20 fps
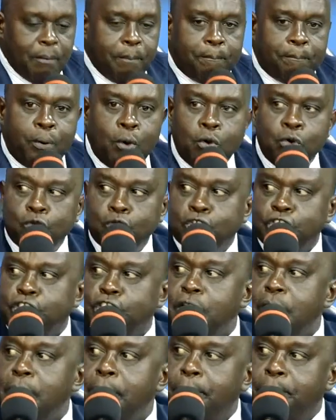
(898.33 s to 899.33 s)

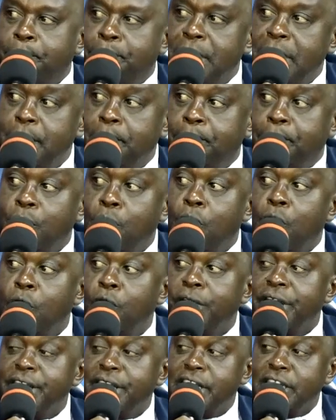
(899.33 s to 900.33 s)
push people
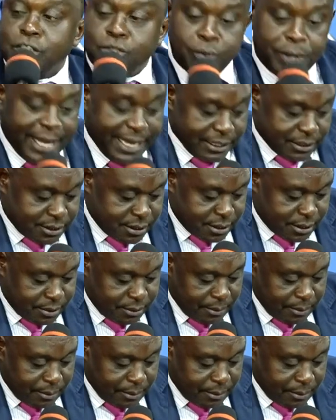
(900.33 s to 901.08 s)
into debt.